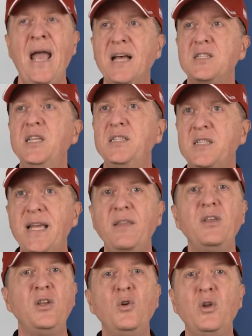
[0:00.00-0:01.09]
as the
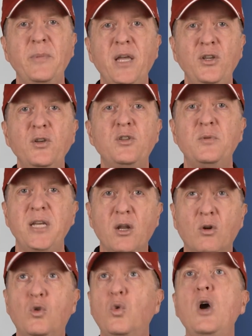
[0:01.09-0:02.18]
Stan the Annuity Man YouTube
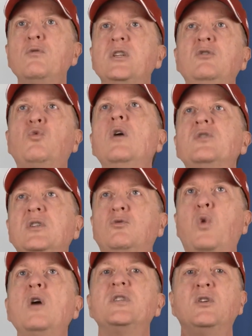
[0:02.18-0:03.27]
channel grows and grows and
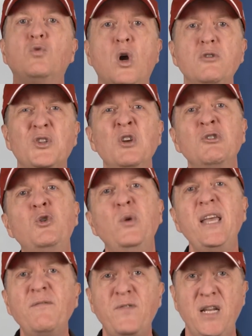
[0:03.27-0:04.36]
grows and grows to
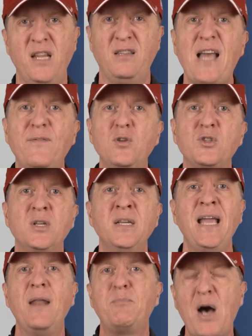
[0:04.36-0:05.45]
infinite levels
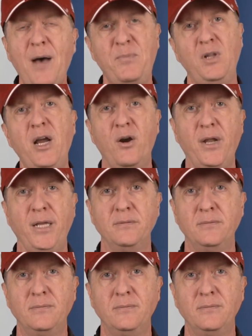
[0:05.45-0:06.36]
and popularity.